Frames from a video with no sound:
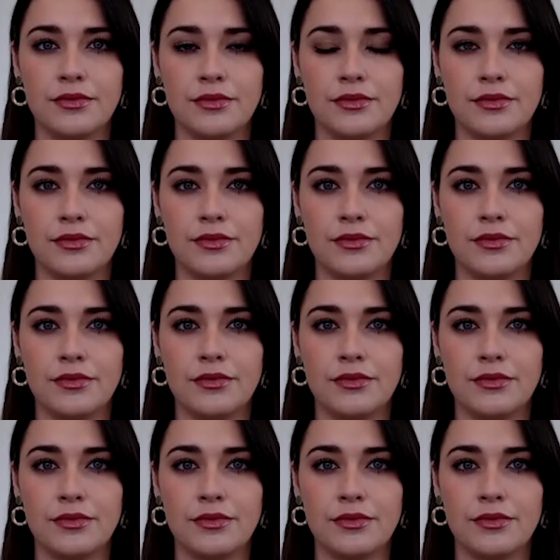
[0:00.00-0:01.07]

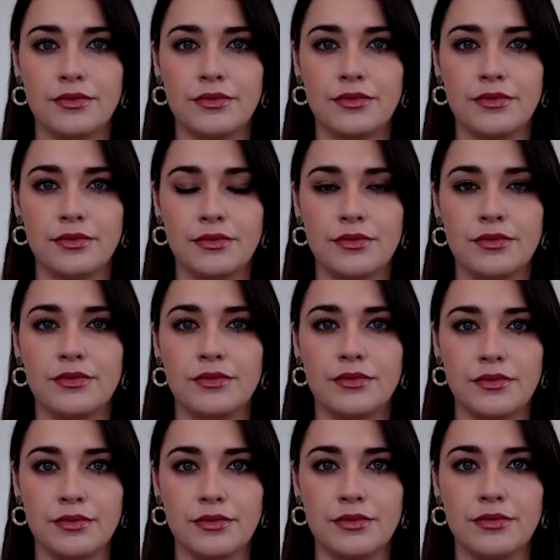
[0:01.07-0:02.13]

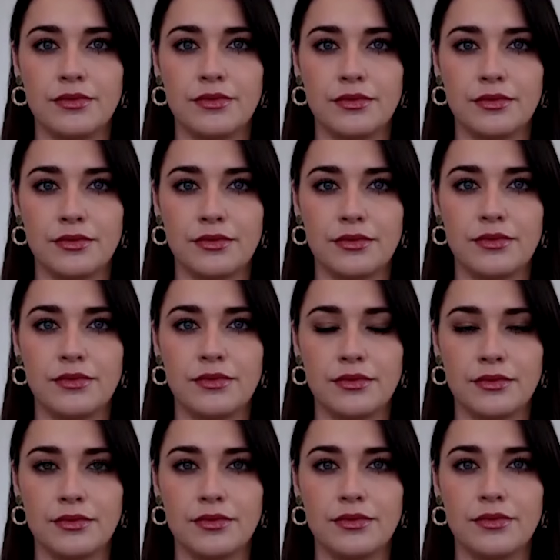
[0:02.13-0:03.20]
The person shown says nothing.